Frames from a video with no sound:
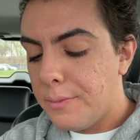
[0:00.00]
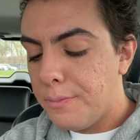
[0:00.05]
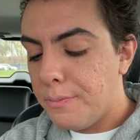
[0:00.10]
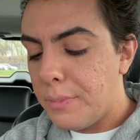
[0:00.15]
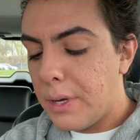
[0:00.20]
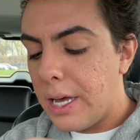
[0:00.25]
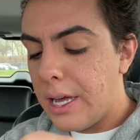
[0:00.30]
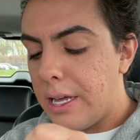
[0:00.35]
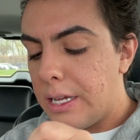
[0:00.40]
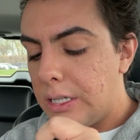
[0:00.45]

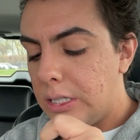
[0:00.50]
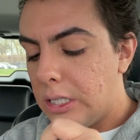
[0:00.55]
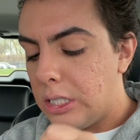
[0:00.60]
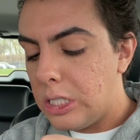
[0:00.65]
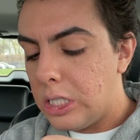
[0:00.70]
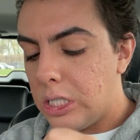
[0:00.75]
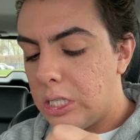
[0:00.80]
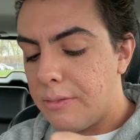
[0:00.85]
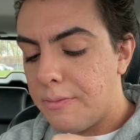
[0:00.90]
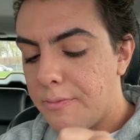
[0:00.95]

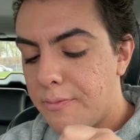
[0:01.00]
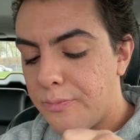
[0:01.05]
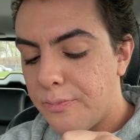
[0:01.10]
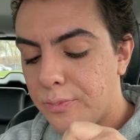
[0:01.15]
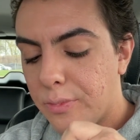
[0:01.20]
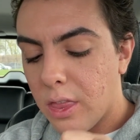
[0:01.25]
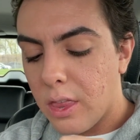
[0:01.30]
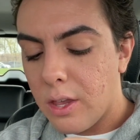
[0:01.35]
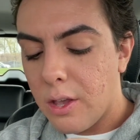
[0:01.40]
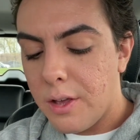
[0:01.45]
But
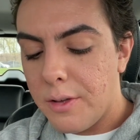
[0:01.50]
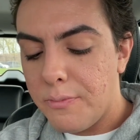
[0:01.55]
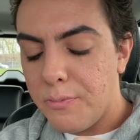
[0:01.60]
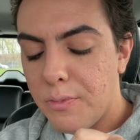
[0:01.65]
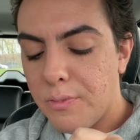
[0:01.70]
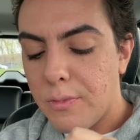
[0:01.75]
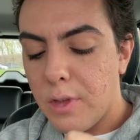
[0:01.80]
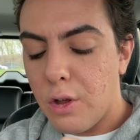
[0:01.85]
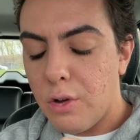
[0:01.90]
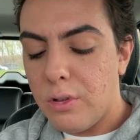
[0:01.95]

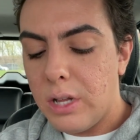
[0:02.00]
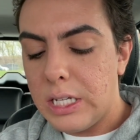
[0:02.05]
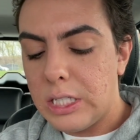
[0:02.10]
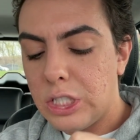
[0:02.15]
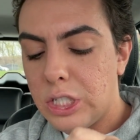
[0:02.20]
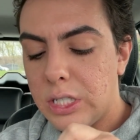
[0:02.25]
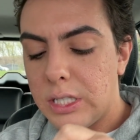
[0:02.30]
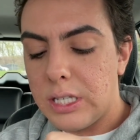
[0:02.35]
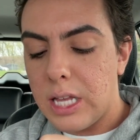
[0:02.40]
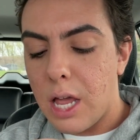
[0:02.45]

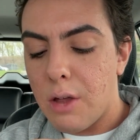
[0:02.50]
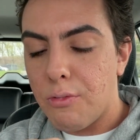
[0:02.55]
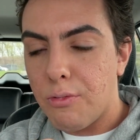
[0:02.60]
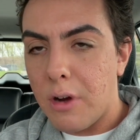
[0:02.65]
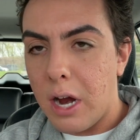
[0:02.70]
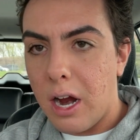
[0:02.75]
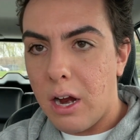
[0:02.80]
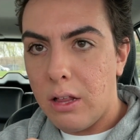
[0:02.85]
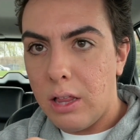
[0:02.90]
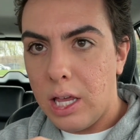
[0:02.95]
let's just say
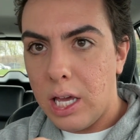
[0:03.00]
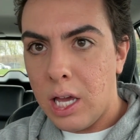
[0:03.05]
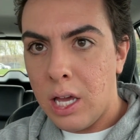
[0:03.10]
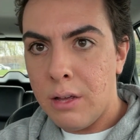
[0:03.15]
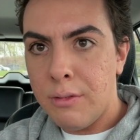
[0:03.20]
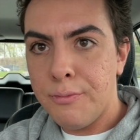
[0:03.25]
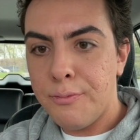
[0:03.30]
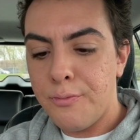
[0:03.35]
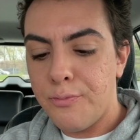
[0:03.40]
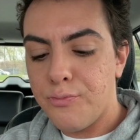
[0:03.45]

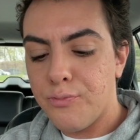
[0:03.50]
rarely.